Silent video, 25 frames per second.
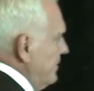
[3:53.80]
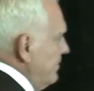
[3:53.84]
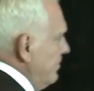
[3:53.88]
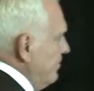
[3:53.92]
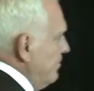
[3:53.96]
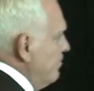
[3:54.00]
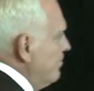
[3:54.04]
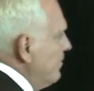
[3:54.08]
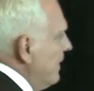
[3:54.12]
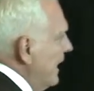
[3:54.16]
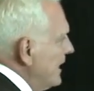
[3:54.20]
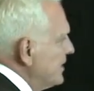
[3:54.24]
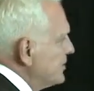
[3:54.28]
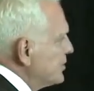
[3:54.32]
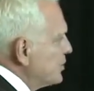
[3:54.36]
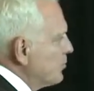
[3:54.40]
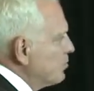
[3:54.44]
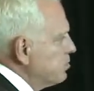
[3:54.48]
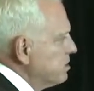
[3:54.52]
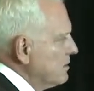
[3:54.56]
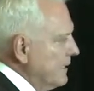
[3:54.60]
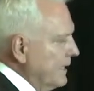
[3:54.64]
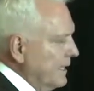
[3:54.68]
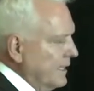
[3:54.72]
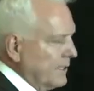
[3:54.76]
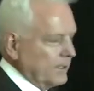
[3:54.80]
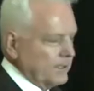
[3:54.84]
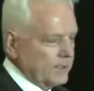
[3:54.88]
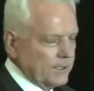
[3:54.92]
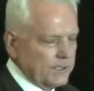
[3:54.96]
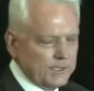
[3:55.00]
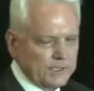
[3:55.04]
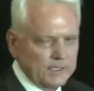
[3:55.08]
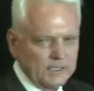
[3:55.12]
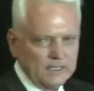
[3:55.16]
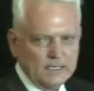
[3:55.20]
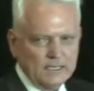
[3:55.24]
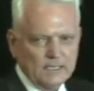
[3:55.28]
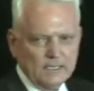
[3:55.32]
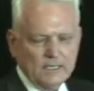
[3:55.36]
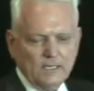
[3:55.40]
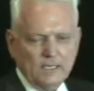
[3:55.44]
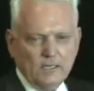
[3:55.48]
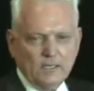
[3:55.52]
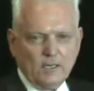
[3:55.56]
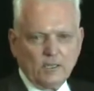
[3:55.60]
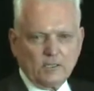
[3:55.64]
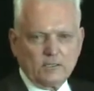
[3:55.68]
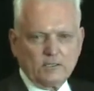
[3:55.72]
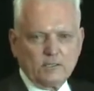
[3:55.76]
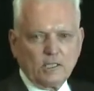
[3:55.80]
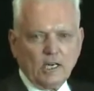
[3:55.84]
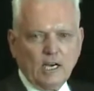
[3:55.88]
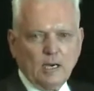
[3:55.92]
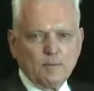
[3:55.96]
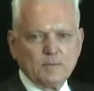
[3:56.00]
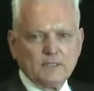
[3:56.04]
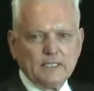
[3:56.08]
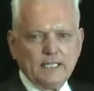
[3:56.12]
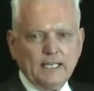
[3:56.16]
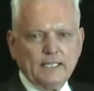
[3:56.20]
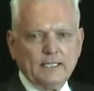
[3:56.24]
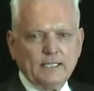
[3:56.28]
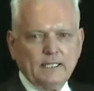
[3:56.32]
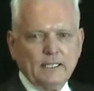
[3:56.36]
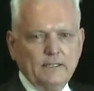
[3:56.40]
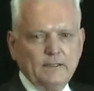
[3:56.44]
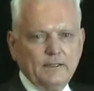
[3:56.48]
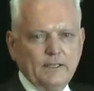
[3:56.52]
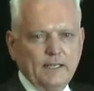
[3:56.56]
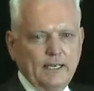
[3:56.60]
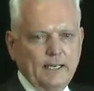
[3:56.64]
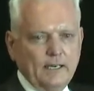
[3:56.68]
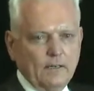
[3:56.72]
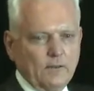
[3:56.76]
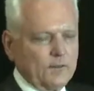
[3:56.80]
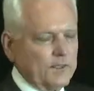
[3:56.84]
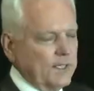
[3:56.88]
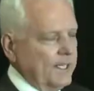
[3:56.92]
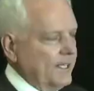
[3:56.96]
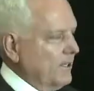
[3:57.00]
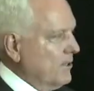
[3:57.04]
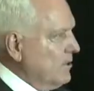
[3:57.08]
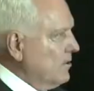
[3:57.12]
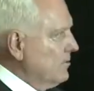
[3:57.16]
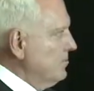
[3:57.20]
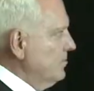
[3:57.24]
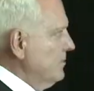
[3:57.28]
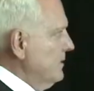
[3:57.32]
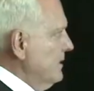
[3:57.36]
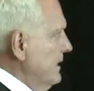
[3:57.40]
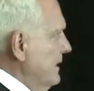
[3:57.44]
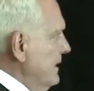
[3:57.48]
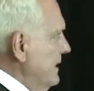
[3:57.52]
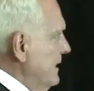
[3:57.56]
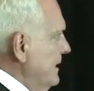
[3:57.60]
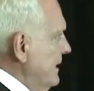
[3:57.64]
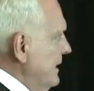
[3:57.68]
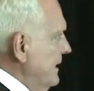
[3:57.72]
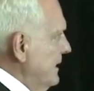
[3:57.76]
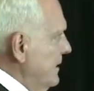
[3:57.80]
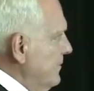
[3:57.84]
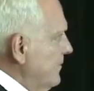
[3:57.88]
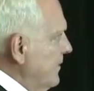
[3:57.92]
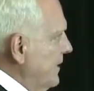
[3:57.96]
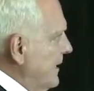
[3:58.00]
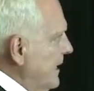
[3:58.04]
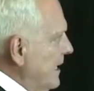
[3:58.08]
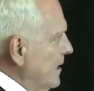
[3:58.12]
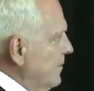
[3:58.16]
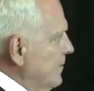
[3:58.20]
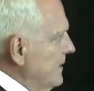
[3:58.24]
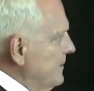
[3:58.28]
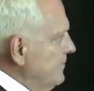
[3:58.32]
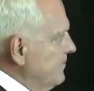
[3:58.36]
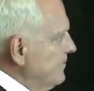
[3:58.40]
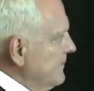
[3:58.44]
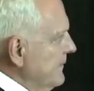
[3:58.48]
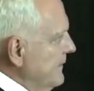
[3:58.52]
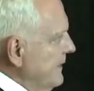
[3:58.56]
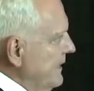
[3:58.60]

Major players are dominating the healthcare environment.